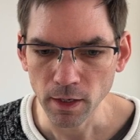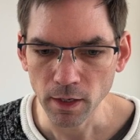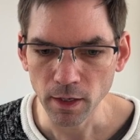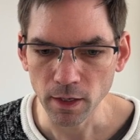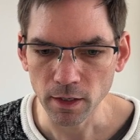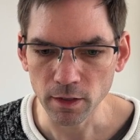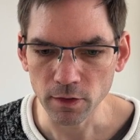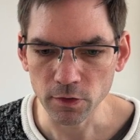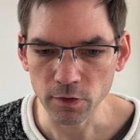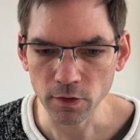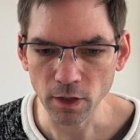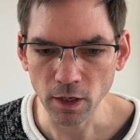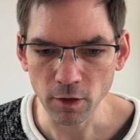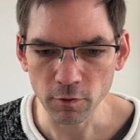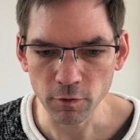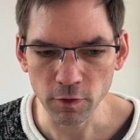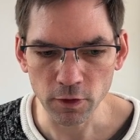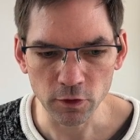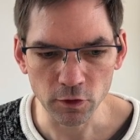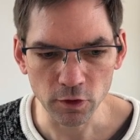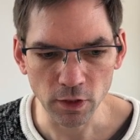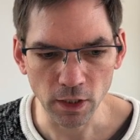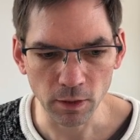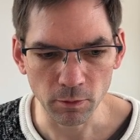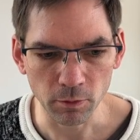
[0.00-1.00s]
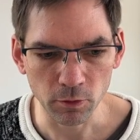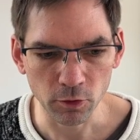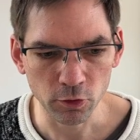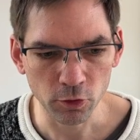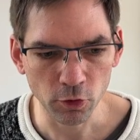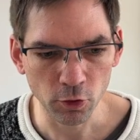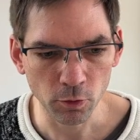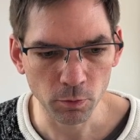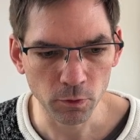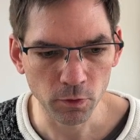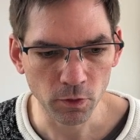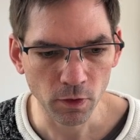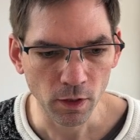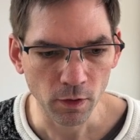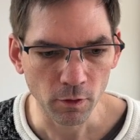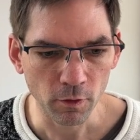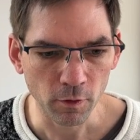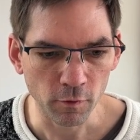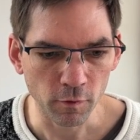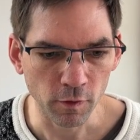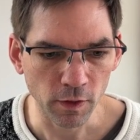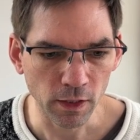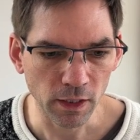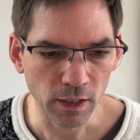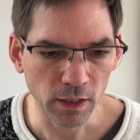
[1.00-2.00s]
At the start of each game, cubes
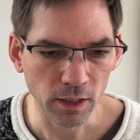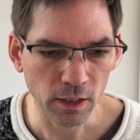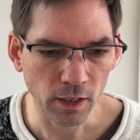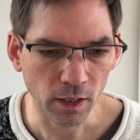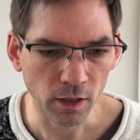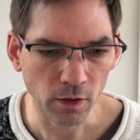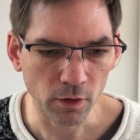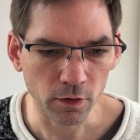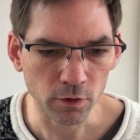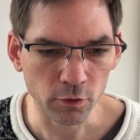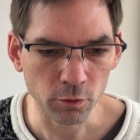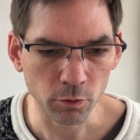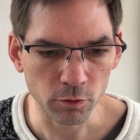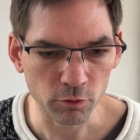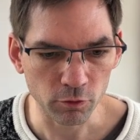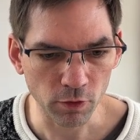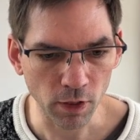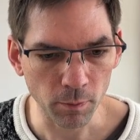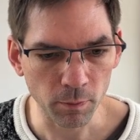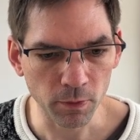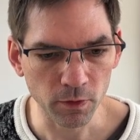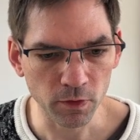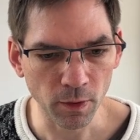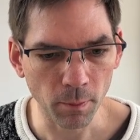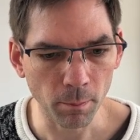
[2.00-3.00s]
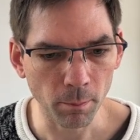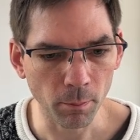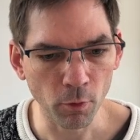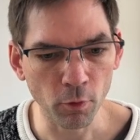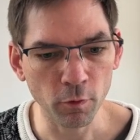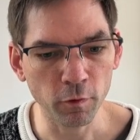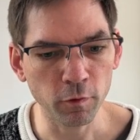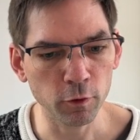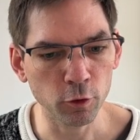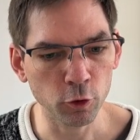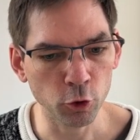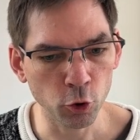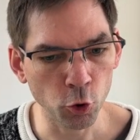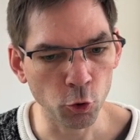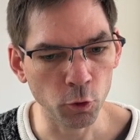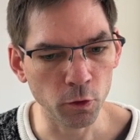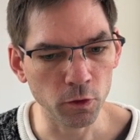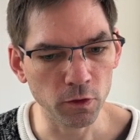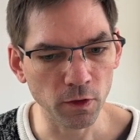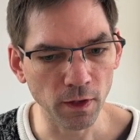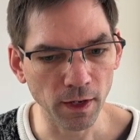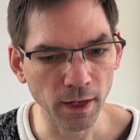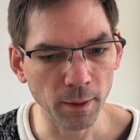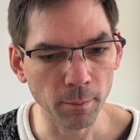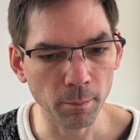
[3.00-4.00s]
varying colours, which represent both
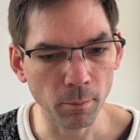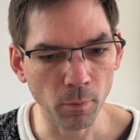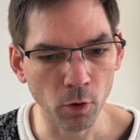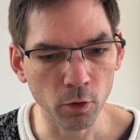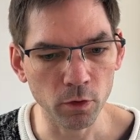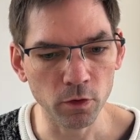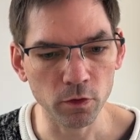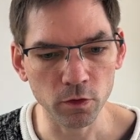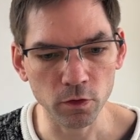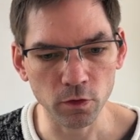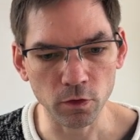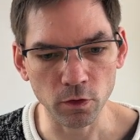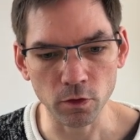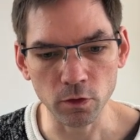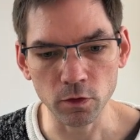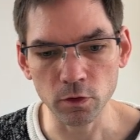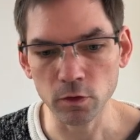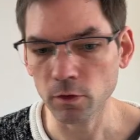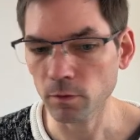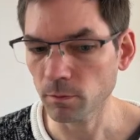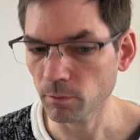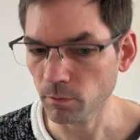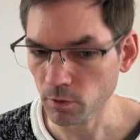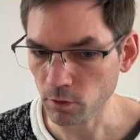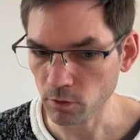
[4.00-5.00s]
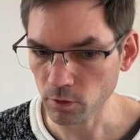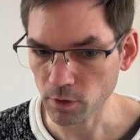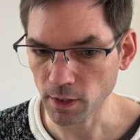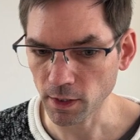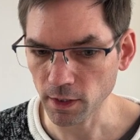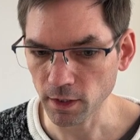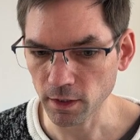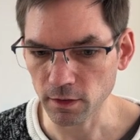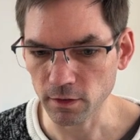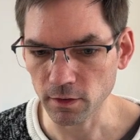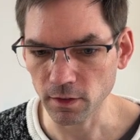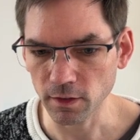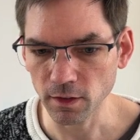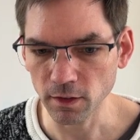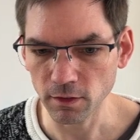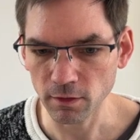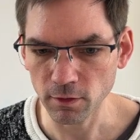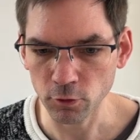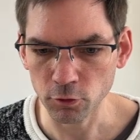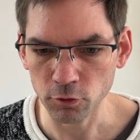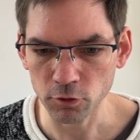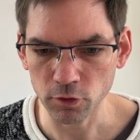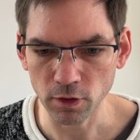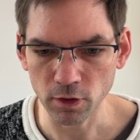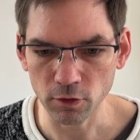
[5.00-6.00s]
loot and monsters, right, in the
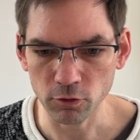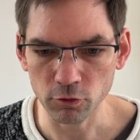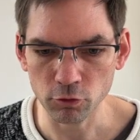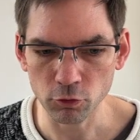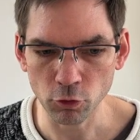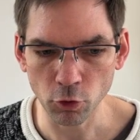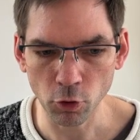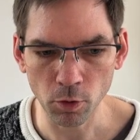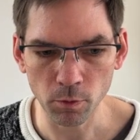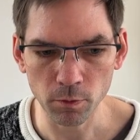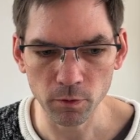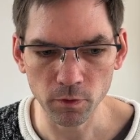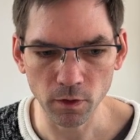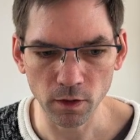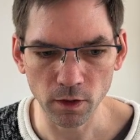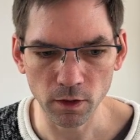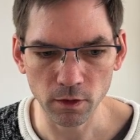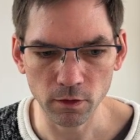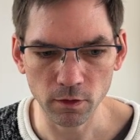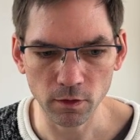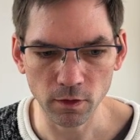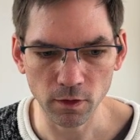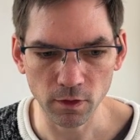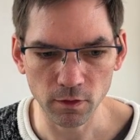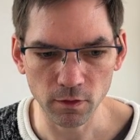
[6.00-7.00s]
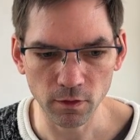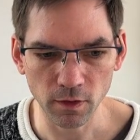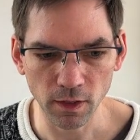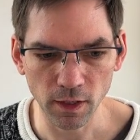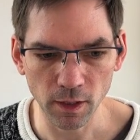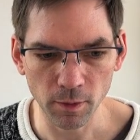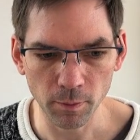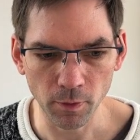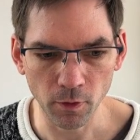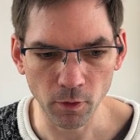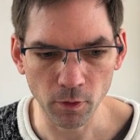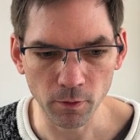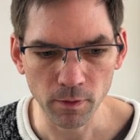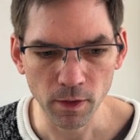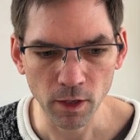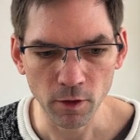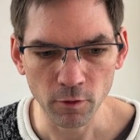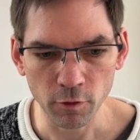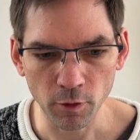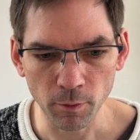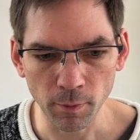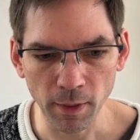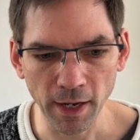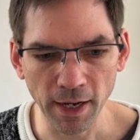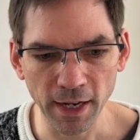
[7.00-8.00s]
dungeon, are dropped into the table
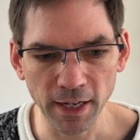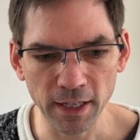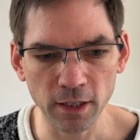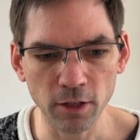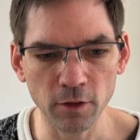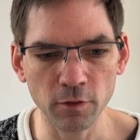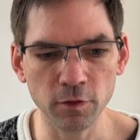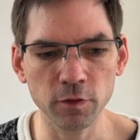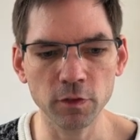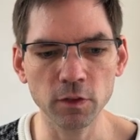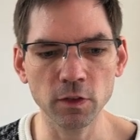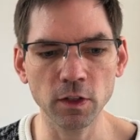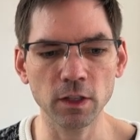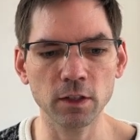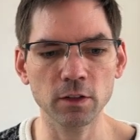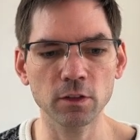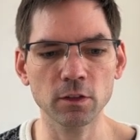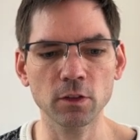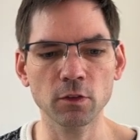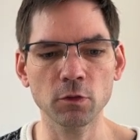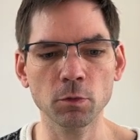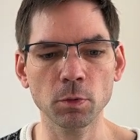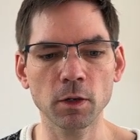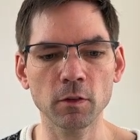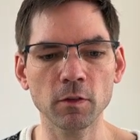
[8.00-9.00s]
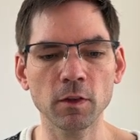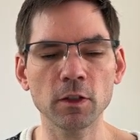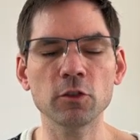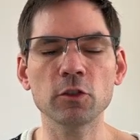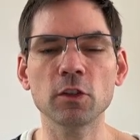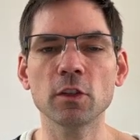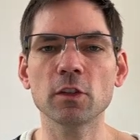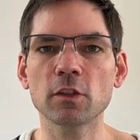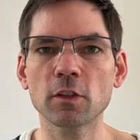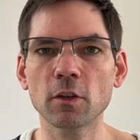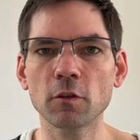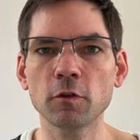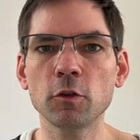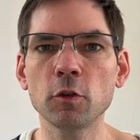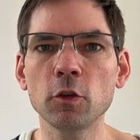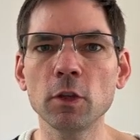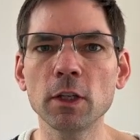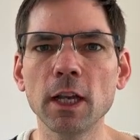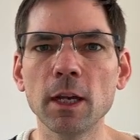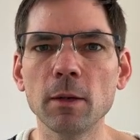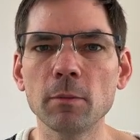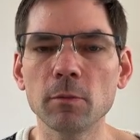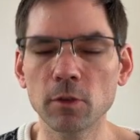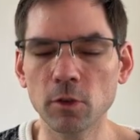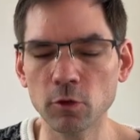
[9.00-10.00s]
from a height of 6 to 12 inches. There's a few
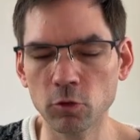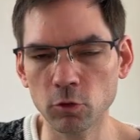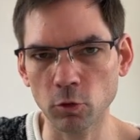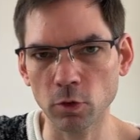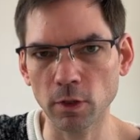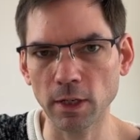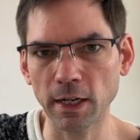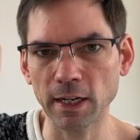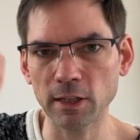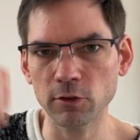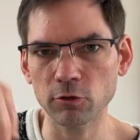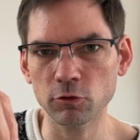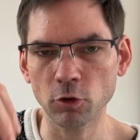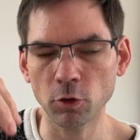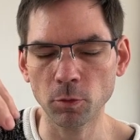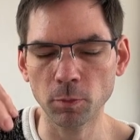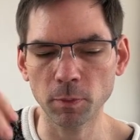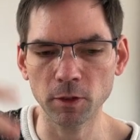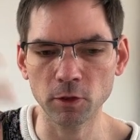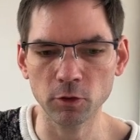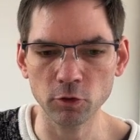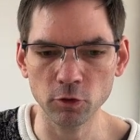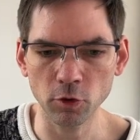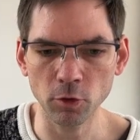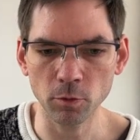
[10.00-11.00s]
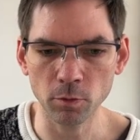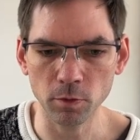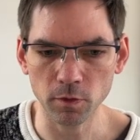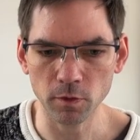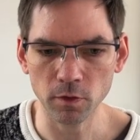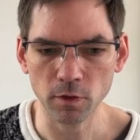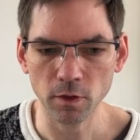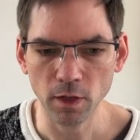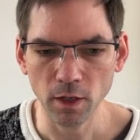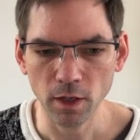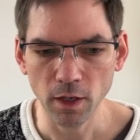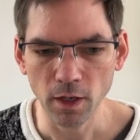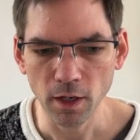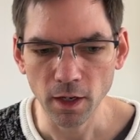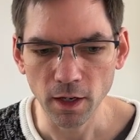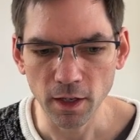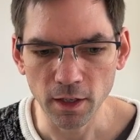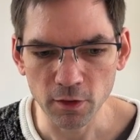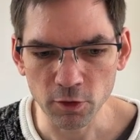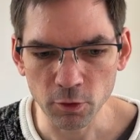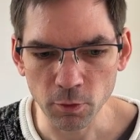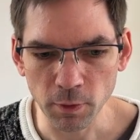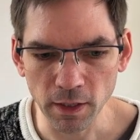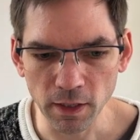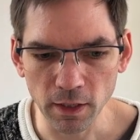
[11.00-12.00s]
games that do that, dropping cubes, and
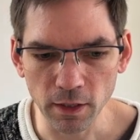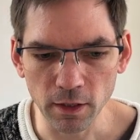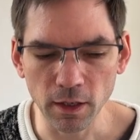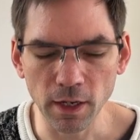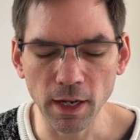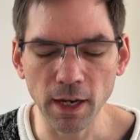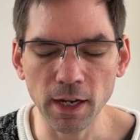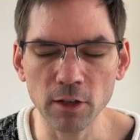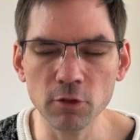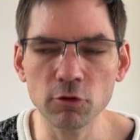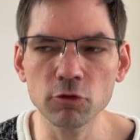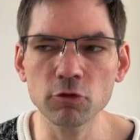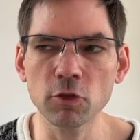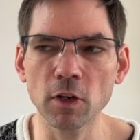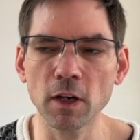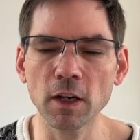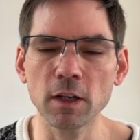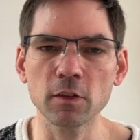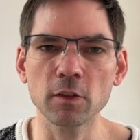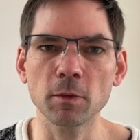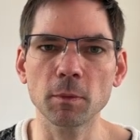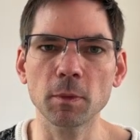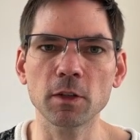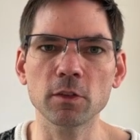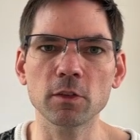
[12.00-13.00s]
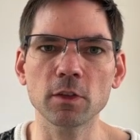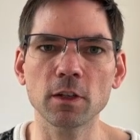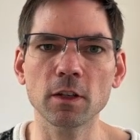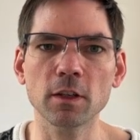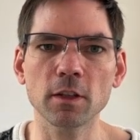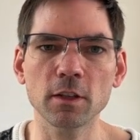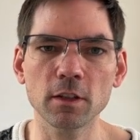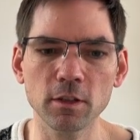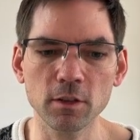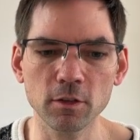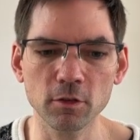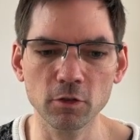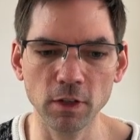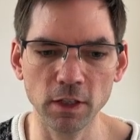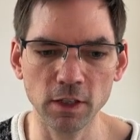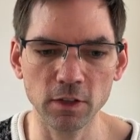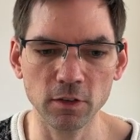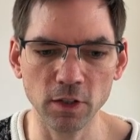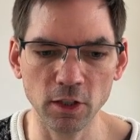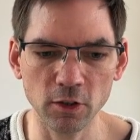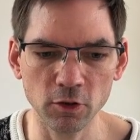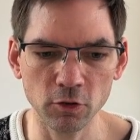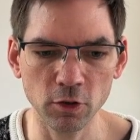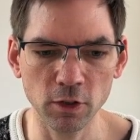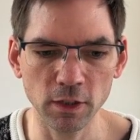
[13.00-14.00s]
it's quite interesting because it creates
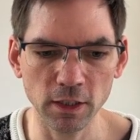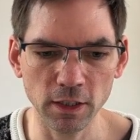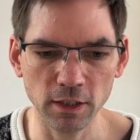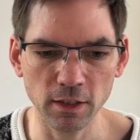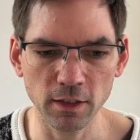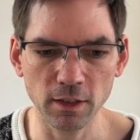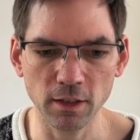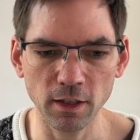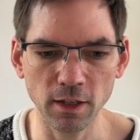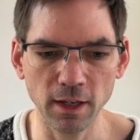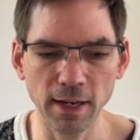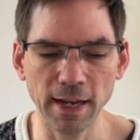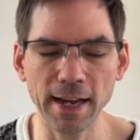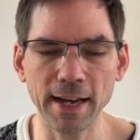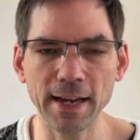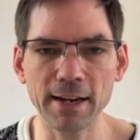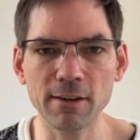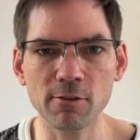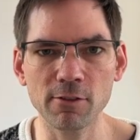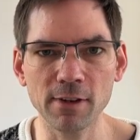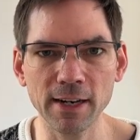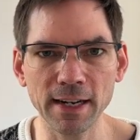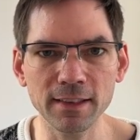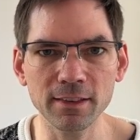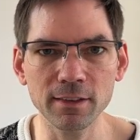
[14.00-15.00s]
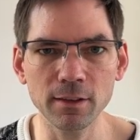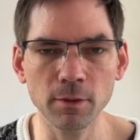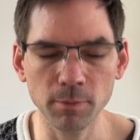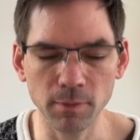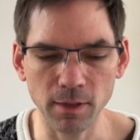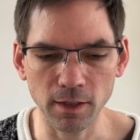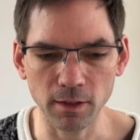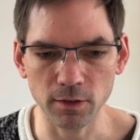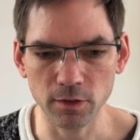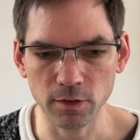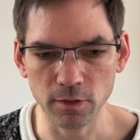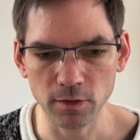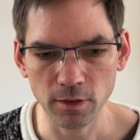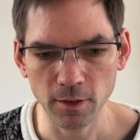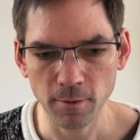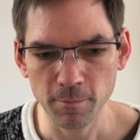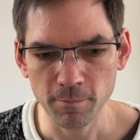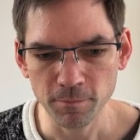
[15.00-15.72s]
that unique randomness.